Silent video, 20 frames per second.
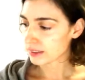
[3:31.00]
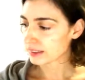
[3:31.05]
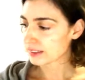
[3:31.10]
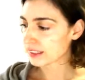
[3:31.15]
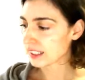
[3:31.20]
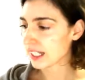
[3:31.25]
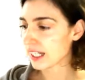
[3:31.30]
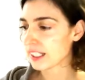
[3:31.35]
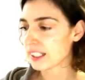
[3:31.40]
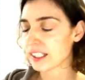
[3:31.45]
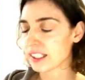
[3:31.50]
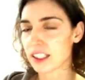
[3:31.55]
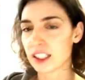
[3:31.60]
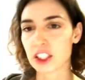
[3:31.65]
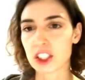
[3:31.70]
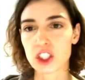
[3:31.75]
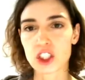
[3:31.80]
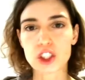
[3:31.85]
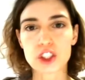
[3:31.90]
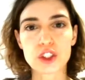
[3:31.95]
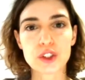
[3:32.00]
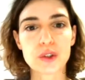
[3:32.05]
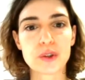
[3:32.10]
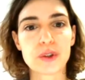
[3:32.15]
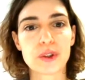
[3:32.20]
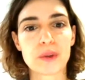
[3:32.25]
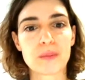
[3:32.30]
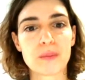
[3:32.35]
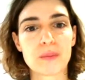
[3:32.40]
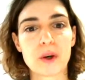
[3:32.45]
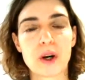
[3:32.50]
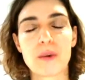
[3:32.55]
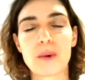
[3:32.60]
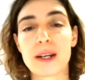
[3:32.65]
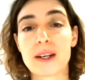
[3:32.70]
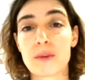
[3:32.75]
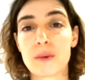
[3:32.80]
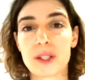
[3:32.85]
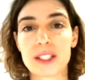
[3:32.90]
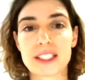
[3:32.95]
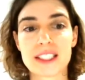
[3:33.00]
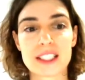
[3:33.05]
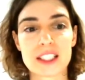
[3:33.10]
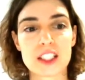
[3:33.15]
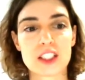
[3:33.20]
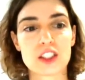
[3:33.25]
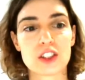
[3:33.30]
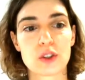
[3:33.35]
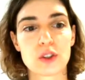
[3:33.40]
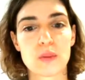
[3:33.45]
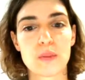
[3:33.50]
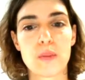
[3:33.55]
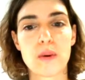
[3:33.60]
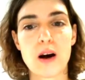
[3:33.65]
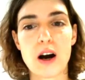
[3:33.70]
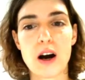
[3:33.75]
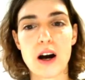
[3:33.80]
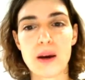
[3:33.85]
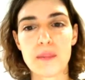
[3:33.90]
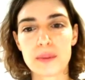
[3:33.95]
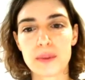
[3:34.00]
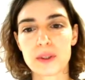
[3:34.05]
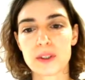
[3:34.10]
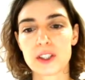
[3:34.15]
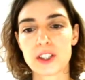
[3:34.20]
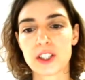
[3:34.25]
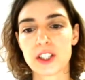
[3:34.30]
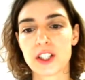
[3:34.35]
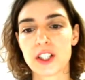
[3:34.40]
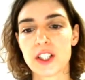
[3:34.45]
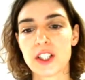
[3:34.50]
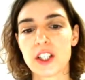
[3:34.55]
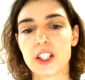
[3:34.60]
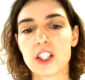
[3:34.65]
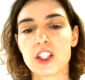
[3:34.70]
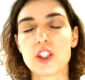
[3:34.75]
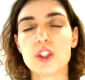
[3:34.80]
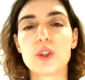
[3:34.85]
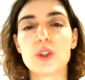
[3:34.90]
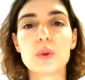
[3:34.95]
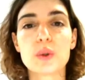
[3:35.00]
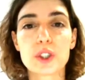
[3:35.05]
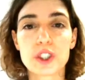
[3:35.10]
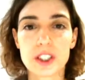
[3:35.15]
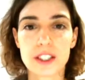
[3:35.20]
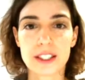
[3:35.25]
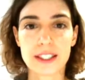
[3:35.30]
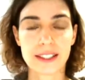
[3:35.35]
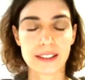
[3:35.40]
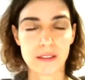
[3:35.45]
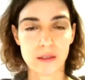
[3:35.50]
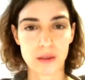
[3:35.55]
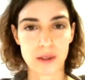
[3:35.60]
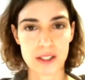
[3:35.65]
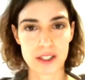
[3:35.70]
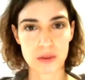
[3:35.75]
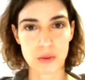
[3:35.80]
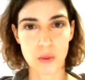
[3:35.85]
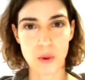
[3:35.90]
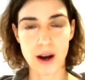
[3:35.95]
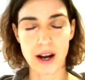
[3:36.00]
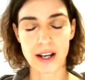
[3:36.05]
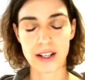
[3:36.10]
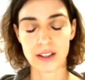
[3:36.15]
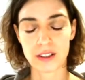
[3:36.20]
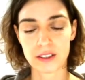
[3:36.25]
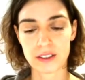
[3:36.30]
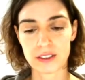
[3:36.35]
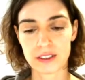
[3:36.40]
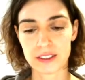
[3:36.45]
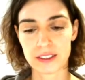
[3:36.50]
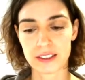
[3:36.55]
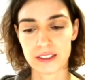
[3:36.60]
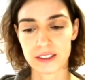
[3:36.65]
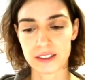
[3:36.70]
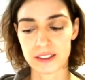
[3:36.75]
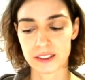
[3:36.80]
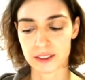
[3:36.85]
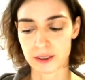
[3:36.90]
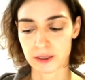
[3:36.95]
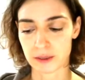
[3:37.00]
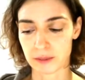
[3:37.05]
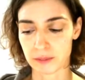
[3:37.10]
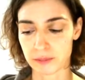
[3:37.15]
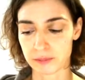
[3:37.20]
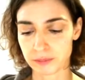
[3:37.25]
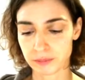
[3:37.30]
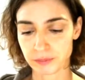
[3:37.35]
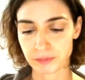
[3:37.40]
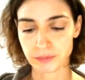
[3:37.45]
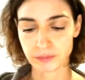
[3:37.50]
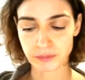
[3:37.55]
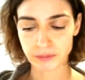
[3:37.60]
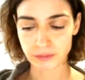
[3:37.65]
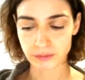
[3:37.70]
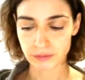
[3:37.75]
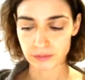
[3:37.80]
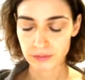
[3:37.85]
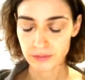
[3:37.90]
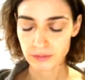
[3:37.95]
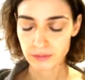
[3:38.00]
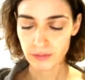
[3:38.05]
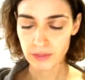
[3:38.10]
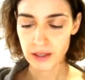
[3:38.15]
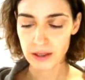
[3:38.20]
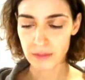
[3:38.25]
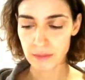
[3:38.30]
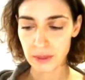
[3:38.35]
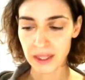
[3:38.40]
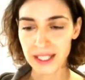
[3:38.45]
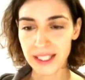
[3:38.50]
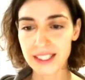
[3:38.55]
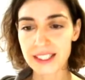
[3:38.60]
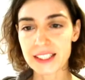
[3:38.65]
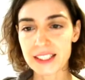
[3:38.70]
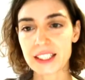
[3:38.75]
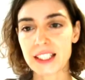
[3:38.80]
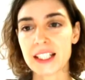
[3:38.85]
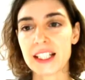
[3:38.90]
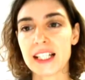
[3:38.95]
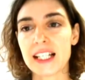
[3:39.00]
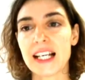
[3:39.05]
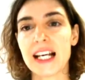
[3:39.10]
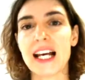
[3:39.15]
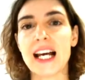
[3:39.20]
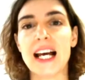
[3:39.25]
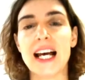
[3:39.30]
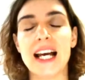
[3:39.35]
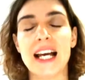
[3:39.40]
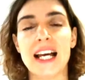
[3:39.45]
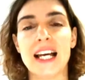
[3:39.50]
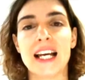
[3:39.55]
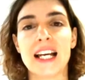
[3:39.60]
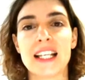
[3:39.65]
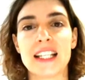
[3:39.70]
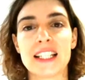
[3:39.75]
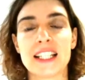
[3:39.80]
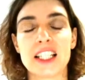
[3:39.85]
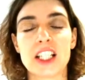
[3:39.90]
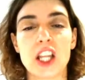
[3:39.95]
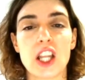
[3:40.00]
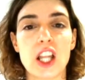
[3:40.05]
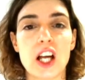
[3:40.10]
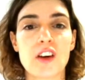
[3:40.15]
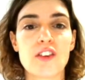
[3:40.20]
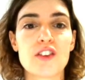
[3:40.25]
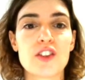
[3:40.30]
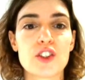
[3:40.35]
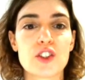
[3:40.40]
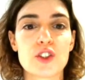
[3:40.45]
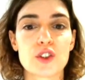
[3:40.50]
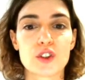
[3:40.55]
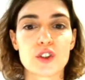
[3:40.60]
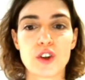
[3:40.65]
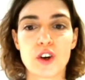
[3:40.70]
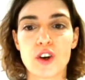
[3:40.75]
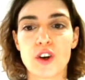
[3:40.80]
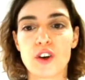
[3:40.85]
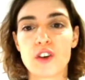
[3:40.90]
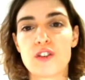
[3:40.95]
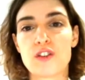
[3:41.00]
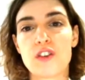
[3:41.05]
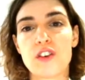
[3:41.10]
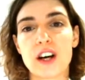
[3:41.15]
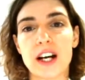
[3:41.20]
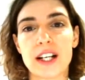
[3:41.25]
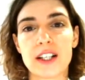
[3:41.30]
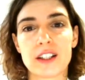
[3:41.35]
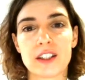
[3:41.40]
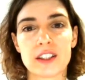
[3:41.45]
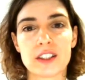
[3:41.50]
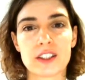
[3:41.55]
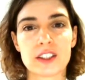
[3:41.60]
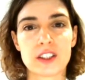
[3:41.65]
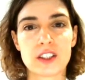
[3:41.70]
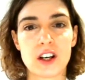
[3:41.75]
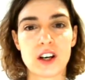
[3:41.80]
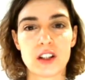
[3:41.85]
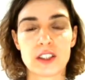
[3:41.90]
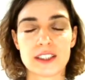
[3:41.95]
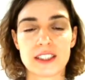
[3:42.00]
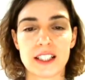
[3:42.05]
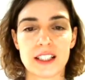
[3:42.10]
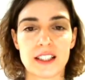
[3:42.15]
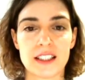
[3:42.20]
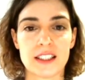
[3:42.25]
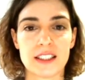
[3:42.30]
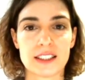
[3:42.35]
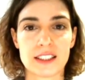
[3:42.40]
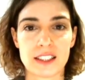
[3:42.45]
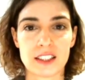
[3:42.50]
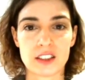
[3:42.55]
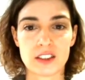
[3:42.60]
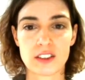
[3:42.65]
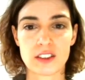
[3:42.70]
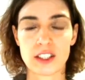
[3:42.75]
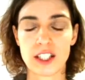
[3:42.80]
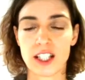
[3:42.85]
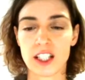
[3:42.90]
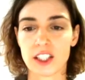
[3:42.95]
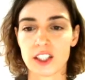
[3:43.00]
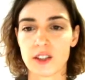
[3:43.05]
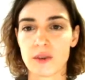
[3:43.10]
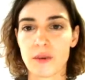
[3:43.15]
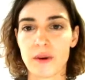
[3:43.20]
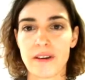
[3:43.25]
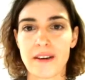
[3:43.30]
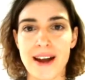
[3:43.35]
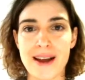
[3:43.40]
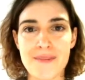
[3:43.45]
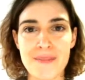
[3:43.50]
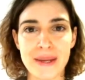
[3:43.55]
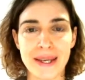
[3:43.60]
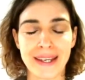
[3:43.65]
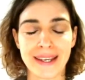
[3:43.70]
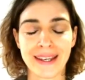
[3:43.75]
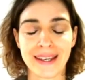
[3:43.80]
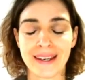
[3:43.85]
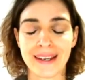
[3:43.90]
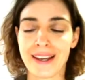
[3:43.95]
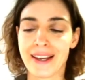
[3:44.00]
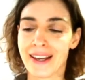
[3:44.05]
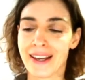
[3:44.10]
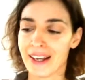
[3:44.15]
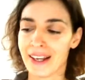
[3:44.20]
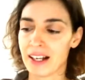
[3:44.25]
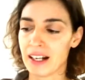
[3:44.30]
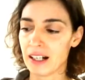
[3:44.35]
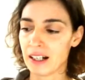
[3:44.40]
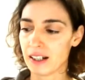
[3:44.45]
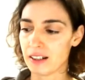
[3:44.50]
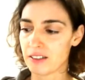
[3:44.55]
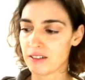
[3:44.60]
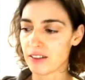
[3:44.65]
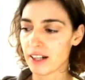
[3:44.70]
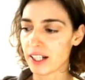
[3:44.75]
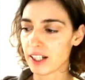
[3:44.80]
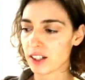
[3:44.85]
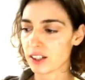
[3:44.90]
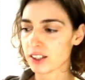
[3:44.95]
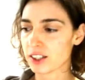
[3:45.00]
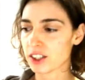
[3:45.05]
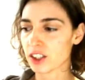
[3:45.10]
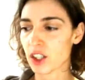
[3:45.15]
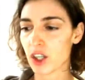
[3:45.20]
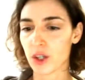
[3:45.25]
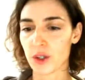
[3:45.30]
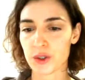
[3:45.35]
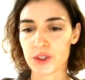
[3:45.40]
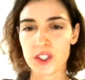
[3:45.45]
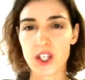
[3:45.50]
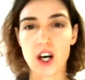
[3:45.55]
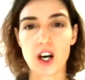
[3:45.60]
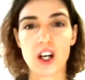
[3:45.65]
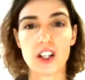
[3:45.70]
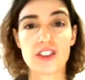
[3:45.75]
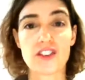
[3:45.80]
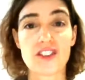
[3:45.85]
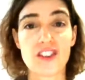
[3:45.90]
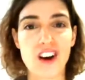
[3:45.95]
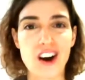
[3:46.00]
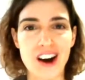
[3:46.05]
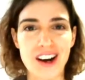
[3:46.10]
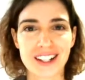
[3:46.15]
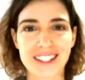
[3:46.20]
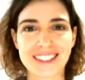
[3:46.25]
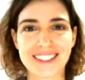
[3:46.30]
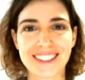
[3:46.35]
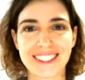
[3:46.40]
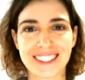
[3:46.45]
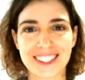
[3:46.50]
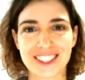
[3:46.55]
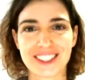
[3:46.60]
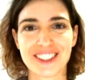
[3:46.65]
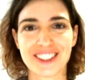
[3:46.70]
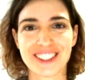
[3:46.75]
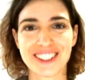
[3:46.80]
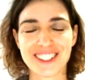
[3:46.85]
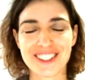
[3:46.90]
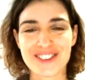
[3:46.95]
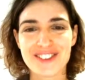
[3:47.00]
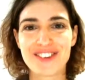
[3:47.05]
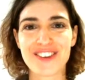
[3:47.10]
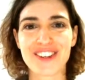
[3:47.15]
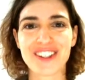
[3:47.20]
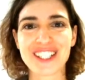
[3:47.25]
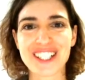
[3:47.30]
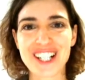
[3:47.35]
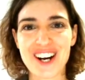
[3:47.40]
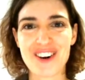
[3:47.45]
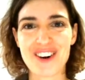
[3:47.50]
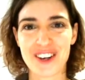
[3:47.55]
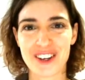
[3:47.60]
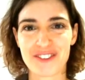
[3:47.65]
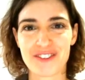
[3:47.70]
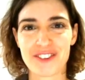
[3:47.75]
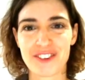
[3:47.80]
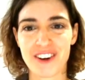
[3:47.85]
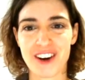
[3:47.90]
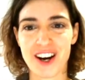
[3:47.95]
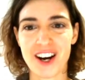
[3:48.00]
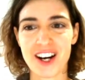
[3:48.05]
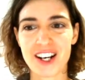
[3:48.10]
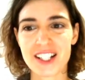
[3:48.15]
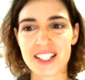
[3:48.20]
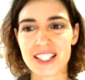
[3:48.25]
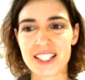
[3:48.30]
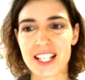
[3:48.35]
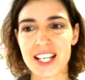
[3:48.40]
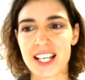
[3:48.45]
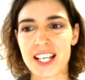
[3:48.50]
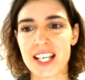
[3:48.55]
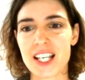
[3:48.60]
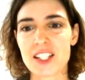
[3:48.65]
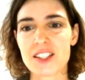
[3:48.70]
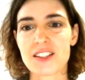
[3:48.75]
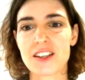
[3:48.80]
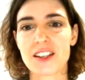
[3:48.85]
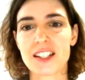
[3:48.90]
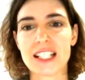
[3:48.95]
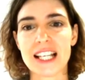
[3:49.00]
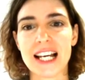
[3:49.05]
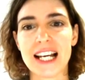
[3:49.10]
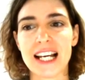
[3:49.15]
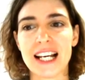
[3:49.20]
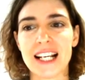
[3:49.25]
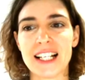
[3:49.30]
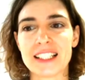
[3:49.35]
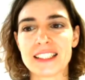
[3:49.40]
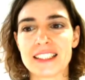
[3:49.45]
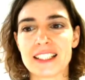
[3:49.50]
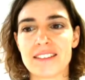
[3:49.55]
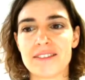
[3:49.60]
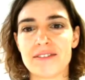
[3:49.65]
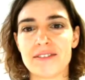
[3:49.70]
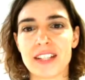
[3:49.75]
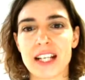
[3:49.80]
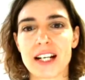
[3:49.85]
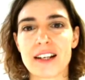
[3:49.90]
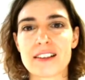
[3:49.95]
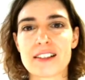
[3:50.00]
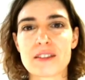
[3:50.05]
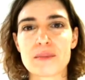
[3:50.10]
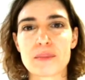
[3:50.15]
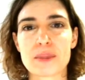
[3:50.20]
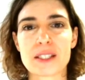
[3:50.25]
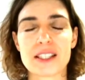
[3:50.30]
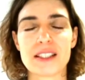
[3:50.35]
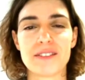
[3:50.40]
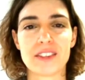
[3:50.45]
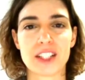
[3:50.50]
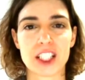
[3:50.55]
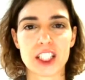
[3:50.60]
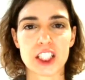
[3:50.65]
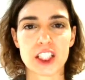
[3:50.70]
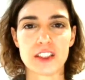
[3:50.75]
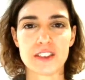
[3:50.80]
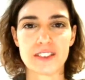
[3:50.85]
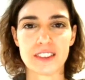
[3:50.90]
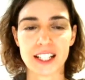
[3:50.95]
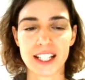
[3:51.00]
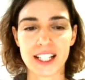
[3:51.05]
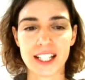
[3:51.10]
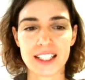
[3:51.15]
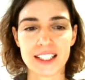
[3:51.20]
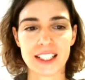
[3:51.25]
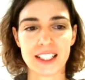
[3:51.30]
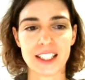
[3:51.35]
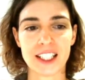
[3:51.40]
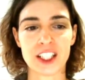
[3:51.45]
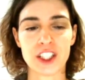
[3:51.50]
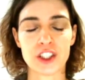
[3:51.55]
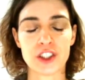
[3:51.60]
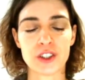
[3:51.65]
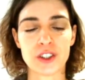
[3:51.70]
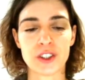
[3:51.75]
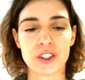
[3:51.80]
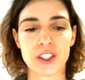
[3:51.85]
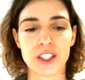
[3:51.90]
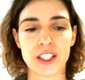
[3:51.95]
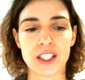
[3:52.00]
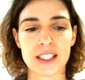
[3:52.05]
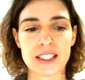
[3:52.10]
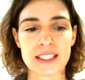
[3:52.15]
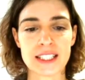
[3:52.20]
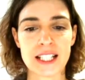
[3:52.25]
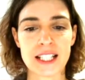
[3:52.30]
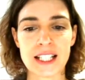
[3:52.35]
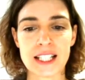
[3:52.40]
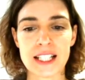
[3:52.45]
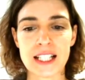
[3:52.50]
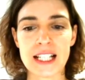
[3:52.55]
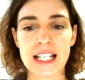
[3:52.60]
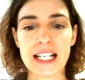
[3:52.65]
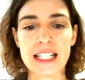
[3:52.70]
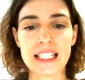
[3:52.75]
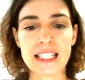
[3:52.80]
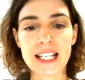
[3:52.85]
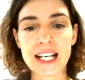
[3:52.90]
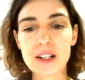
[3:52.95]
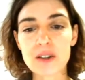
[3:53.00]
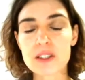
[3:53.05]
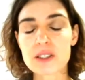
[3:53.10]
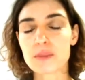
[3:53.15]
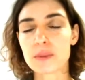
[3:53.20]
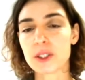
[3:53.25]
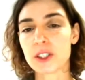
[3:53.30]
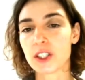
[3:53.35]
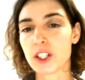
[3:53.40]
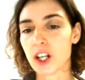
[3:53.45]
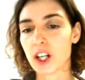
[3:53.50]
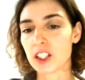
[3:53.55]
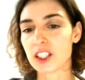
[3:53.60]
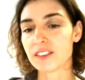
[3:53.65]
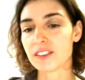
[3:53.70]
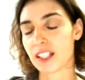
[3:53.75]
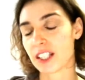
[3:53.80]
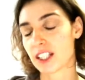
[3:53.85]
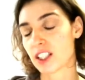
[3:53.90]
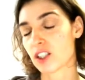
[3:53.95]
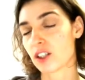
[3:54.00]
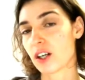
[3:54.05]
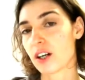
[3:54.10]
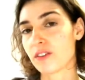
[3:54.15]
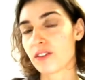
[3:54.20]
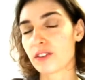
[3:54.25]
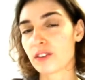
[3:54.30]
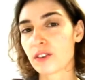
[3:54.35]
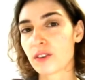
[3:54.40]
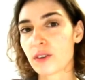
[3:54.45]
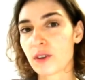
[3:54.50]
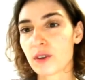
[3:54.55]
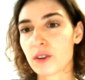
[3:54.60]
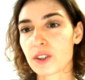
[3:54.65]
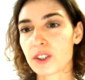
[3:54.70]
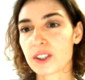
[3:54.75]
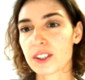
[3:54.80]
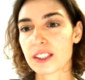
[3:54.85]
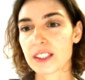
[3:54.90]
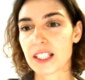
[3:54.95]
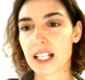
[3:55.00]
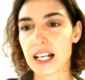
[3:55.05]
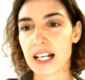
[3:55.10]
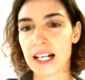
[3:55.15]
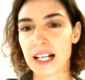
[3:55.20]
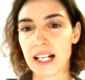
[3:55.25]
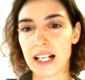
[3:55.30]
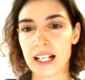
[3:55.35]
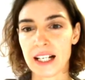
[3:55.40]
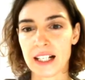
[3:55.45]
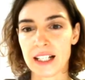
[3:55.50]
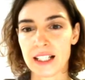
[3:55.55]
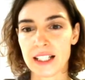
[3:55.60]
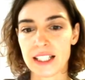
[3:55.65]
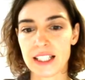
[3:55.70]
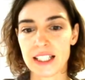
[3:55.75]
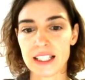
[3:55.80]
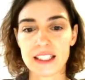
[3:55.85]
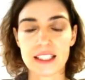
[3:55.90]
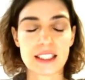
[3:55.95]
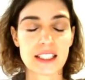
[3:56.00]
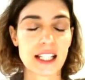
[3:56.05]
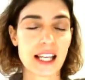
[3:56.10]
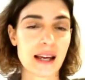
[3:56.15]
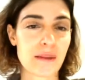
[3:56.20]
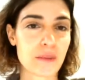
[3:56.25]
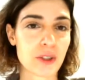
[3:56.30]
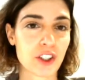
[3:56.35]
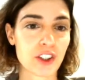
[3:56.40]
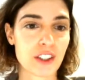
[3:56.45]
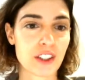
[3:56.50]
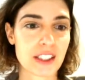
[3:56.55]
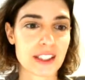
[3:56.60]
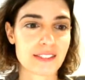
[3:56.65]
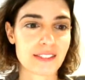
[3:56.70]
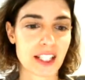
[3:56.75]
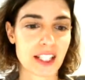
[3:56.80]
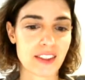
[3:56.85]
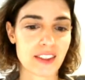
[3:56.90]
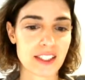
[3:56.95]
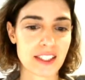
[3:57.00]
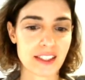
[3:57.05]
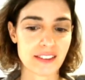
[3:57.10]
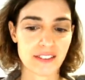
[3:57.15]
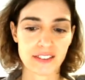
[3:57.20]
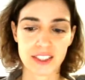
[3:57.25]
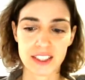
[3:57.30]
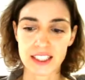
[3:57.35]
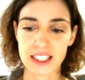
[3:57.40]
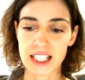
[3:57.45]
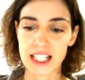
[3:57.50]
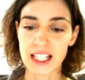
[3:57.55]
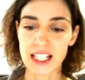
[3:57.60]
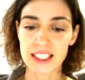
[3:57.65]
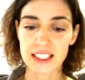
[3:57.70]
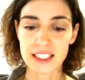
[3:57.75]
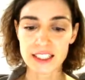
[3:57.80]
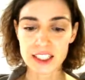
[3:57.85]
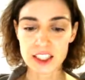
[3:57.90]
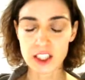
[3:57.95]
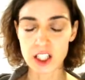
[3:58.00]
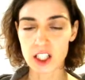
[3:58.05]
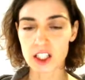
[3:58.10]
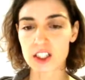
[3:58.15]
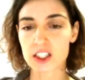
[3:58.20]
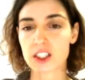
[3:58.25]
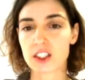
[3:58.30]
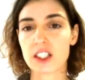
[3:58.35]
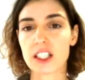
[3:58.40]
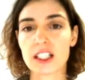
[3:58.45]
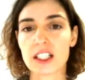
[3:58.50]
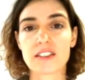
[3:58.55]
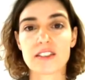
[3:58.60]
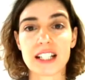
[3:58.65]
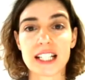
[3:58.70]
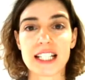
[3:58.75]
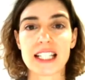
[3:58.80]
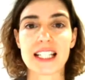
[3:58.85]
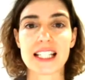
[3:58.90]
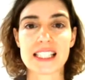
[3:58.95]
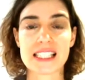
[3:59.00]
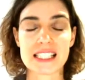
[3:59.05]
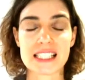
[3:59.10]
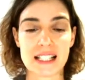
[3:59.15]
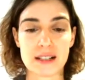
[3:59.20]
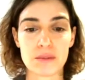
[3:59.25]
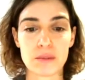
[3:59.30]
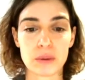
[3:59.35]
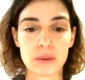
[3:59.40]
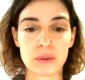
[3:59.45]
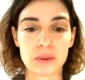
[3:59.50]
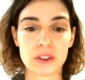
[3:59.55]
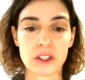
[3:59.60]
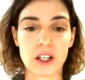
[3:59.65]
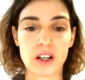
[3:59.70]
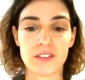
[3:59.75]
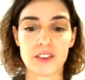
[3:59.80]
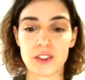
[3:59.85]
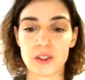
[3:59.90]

10 years ago or more when it wasn't so popular usually it was wild uh, picked and it loves to grow right on the coast, at least in Croatia where I pick it. Uh, right on the coast on rocks, literally growing out of rocks. So it has a very specific terrain it enjoys. And now it's being cultivated, so of course uh, the chemistry is very different. This is also a great example of an